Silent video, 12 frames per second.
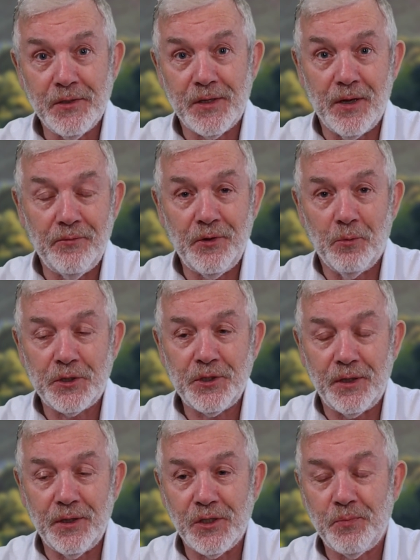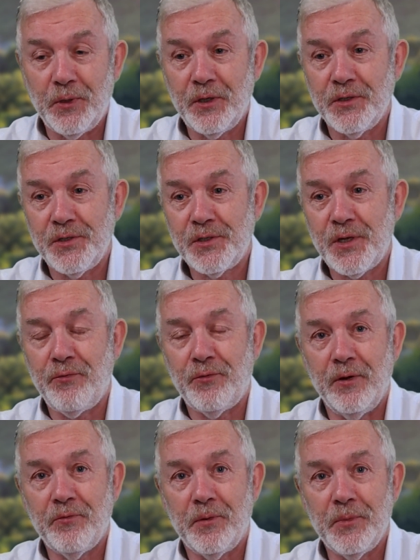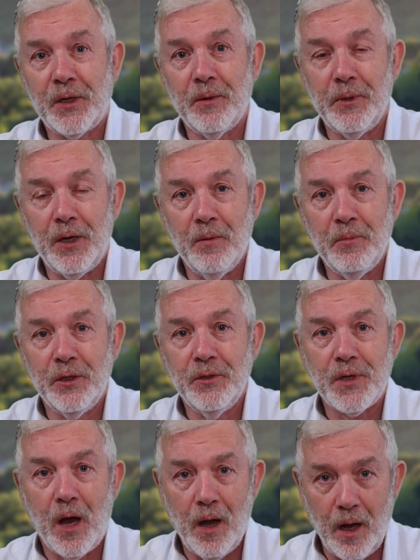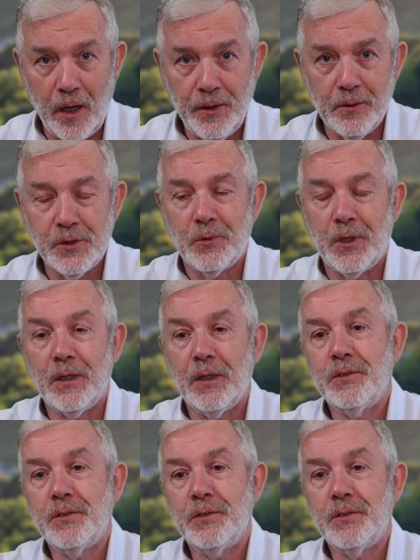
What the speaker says: so if you're watching this because you're suffering from the Camino Blues, I do as well.